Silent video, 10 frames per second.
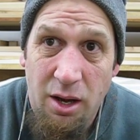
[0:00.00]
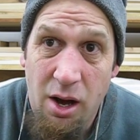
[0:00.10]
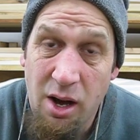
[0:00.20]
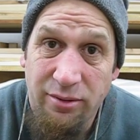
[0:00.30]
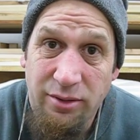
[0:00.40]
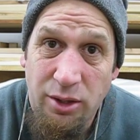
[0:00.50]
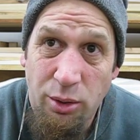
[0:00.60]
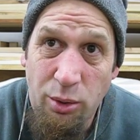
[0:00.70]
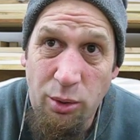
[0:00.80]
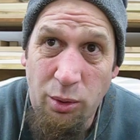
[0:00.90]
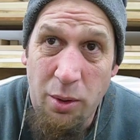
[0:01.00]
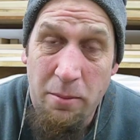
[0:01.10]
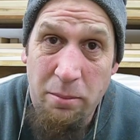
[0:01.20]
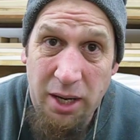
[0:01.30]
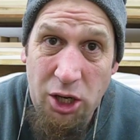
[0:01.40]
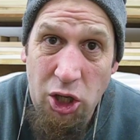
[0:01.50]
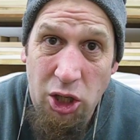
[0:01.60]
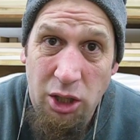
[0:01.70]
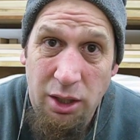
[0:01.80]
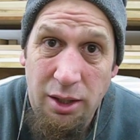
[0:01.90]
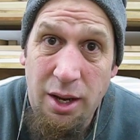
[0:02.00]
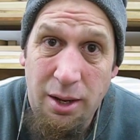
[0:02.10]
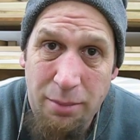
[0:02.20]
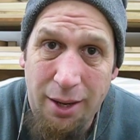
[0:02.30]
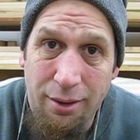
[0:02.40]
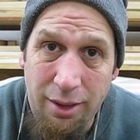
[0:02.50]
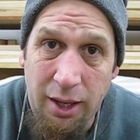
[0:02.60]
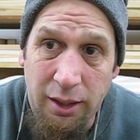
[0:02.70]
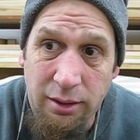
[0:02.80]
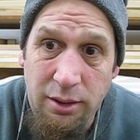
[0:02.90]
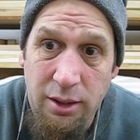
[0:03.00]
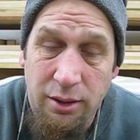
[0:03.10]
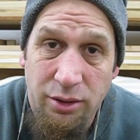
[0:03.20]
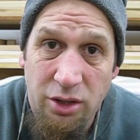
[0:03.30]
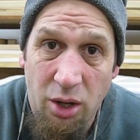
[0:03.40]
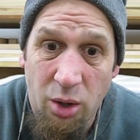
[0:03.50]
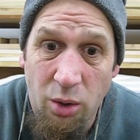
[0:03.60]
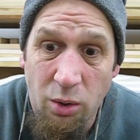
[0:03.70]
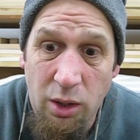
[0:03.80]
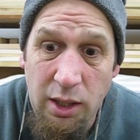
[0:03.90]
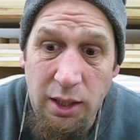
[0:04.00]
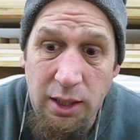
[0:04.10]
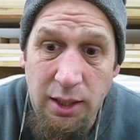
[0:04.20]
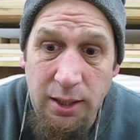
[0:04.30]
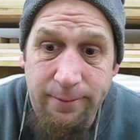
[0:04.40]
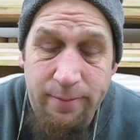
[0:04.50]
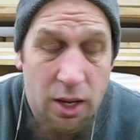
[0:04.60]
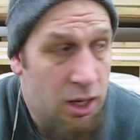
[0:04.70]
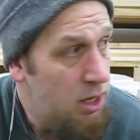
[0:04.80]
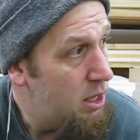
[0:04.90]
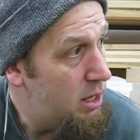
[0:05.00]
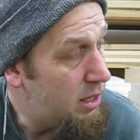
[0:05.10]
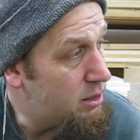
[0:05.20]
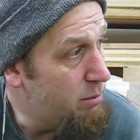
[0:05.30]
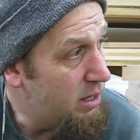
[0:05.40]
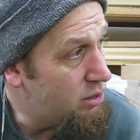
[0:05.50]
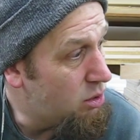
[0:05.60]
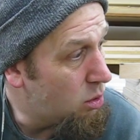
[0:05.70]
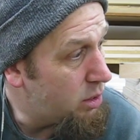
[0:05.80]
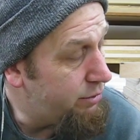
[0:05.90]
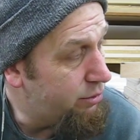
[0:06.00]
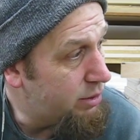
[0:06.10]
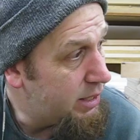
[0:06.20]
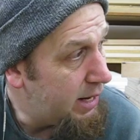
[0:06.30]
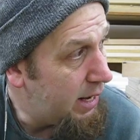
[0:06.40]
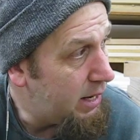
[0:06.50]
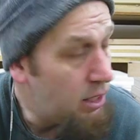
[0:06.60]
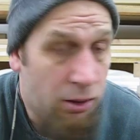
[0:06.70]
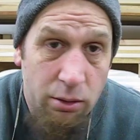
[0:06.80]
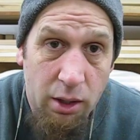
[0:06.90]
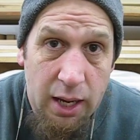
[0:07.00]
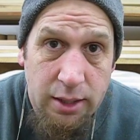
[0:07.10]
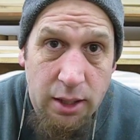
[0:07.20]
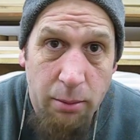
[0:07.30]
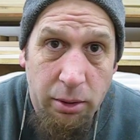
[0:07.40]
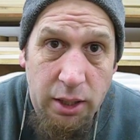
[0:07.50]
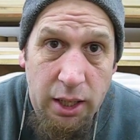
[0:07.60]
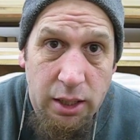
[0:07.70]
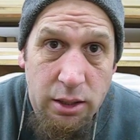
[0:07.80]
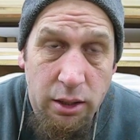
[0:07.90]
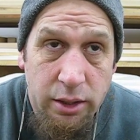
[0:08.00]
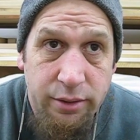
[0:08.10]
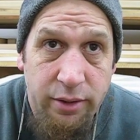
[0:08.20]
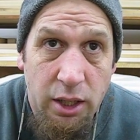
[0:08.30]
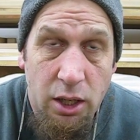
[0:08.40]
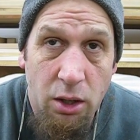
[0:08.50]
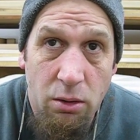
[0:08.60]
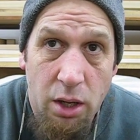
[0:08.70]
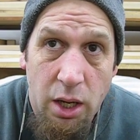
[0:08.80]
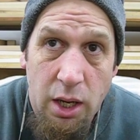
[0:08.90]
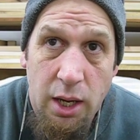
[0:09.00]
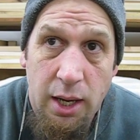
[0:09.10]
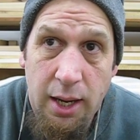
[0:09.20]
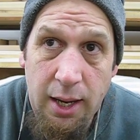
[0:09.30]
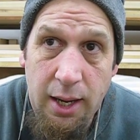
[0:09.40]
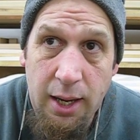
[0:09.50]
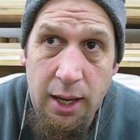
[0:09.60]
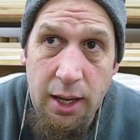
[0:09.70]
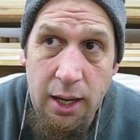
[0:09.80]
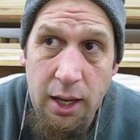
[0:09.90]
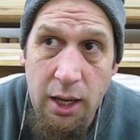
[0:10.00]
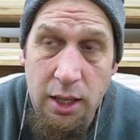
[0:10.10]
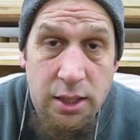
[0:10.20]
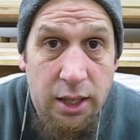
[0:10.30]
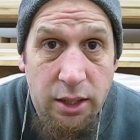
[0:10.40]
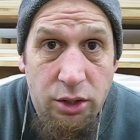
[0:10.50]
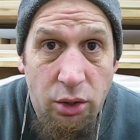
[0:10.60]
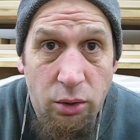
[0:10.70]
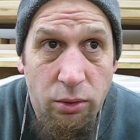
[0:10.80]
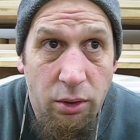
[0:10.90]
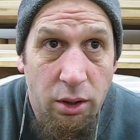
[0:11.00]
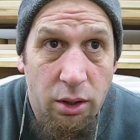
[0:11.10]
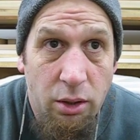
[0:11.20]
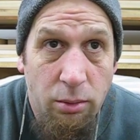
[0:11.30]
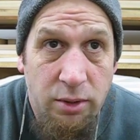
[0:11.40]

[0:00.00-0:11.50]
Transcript: off to bigger and better things. So that's my story for today, or the last couple of days on this video, and stay tuned. There'll